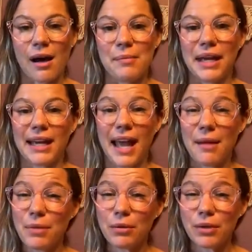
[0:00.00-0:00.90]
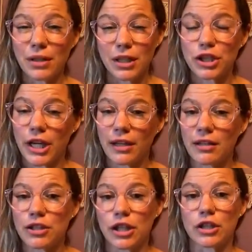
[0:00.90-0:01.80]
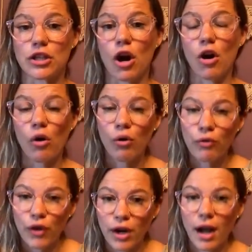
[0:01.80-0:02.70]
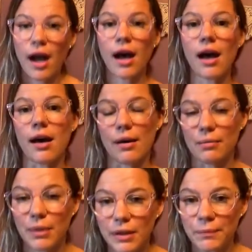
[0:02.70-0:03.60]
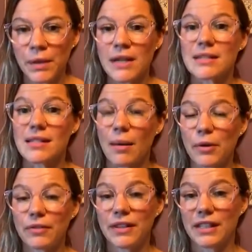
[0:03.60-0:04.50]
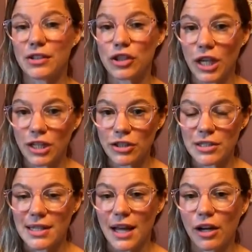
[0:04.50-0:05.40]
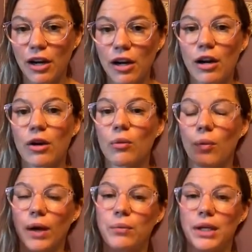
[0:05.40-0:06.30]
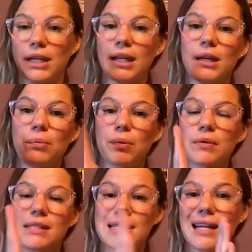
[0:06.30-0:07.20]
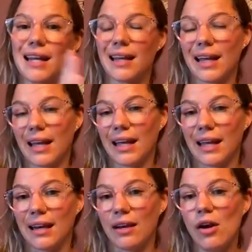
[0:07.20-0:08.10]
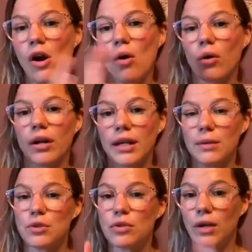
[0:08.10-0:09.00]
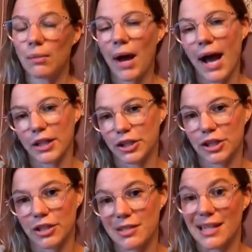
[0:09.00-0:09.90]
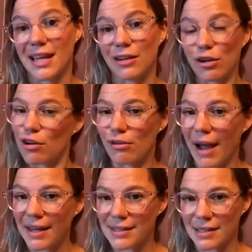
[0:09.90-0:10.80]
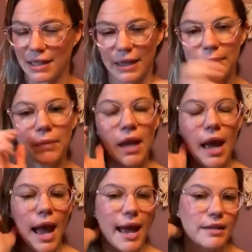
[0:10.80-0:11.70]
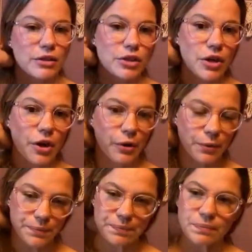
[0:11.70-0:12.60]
it can be really challenging to overcome some of these changes that occur when we keep sitting in or keep doing postures incorrectly. And so